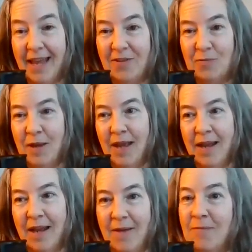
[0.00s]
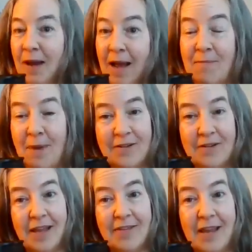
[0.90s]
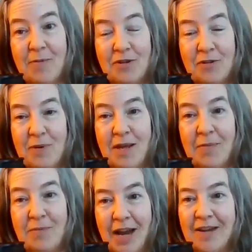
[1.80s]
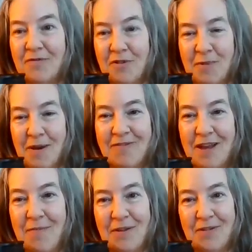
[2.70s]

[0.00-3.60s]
has been, I'm much less able to be objective with my family.